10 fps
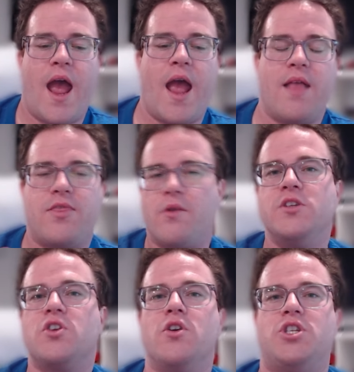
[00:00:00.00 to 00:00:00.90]
And there
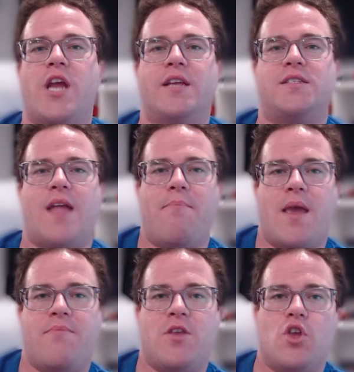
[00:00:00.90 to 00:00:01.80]
is a good chance that
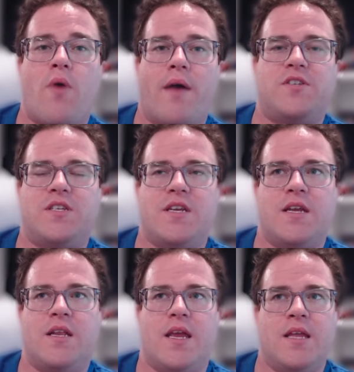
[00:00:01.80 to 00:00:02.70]
maybe you have
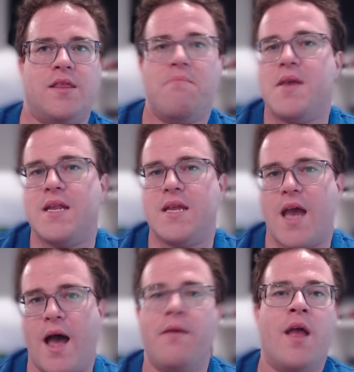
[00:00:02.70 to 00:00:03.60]
seen in the
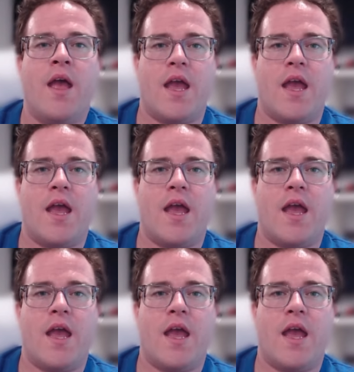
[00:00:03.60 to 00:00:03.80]
media